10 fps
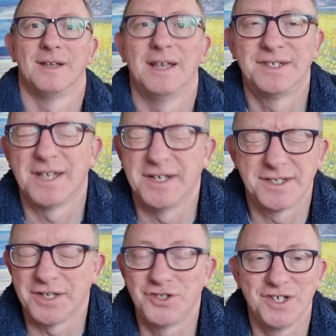He sent his
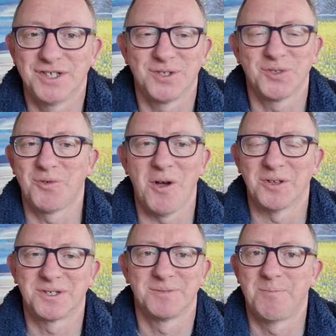son Jesus on the
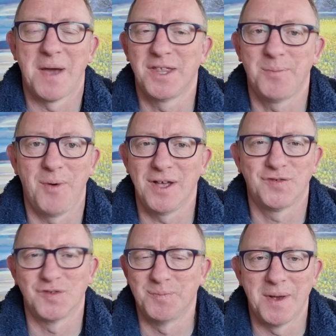cross, paid the price
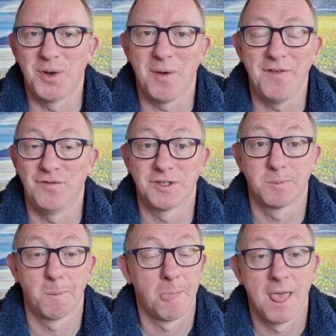for us, made a way for us.
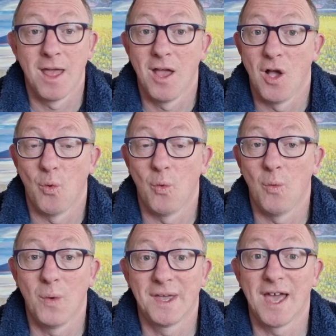
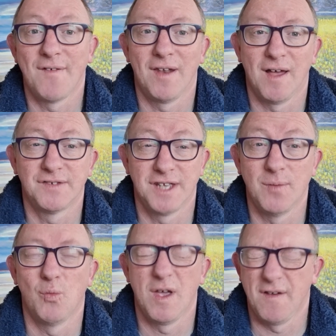When we gave our lives to
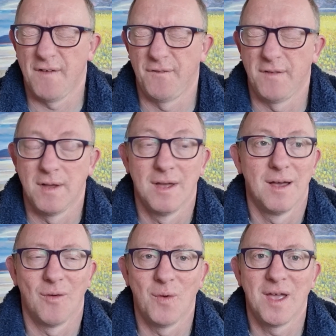him, we have
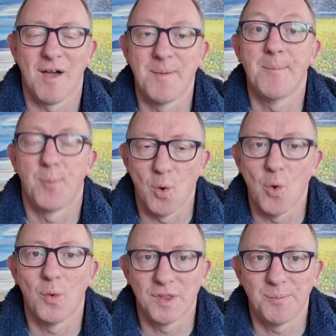been
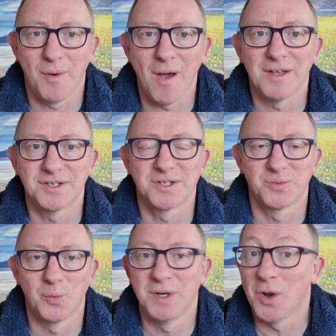bought with a price.
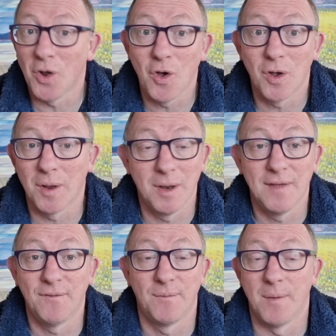We no longer
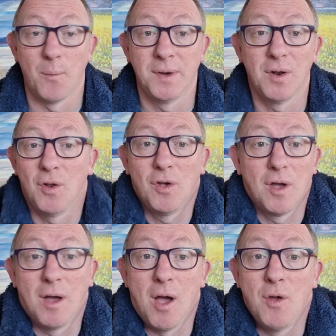live, we no
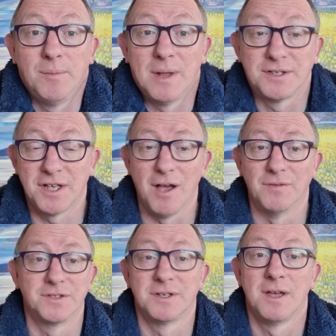longer own
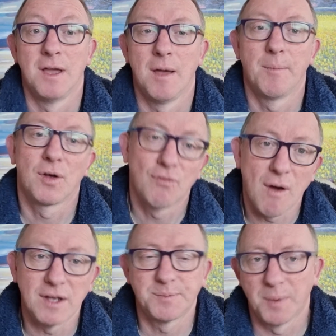ourselves, but
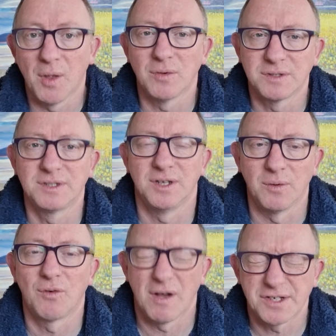Christ belongs, you know,
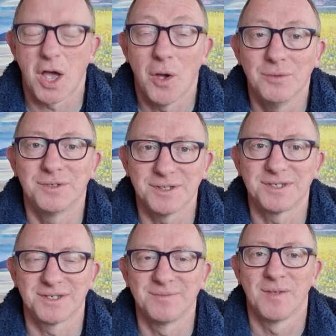Christ owns us.